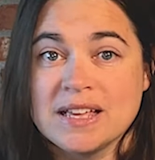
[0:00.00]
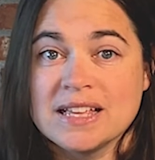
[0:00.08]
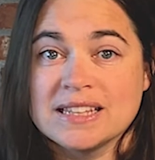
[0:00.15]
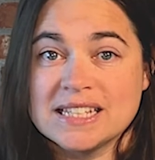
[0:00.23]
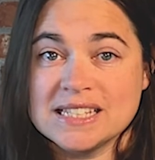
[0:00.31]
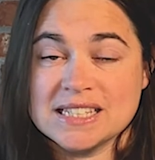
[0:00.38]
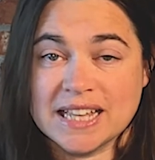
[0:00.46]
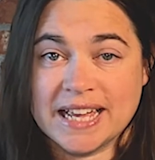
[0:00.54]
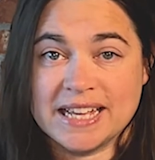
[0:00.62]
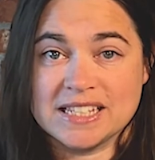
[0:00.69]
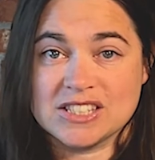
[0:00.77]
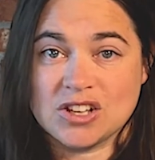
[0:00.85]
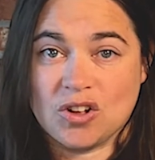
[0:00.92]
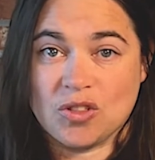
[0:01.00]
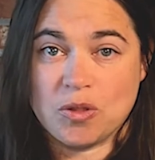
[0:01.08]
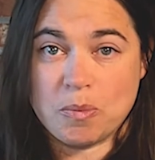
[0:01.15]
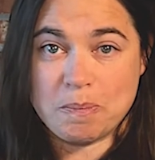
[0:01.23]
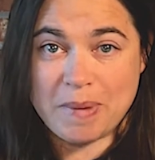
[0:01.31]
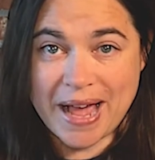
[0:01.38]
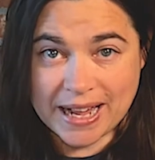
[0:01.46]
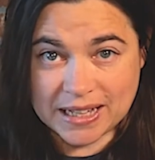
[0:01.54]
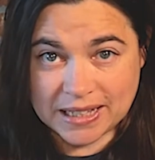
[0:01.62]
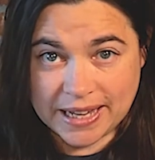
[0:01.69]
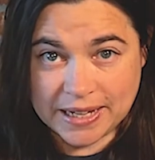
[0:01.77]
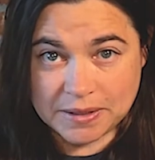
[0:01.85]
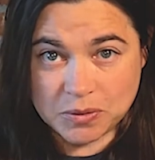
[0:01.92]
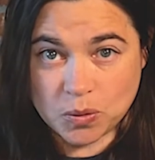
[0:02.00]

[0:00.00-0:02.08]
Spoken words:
This light is called the backlight,